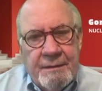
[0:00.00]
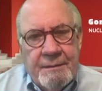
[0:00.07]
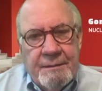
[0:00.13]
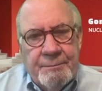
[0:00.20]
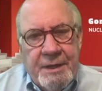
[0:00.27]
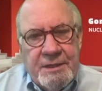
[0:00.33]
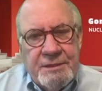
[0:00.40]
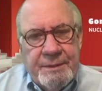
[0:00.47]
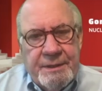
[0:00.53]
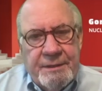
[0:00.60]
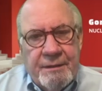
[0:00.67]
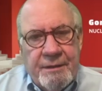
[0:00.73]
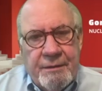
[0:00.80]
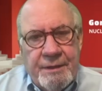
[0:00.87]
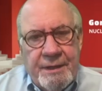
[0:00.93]
possibly
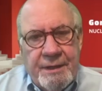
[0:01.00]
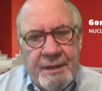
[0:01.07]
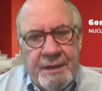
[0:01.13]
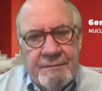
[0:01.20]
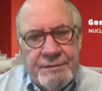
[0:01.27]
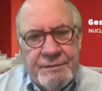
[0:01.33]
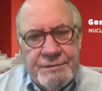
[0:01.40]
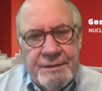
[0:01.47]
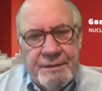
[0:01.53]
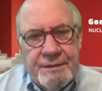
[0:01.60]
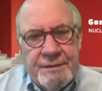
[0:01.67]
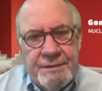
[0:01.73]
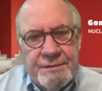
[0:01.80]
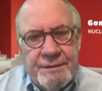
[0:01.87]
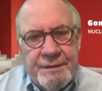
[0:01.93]
locating
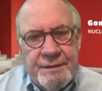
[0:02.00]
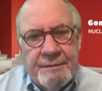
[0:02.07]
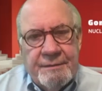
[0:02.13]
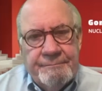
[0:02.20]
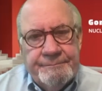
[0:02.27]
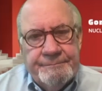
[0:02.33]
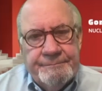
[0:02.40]
facilities there?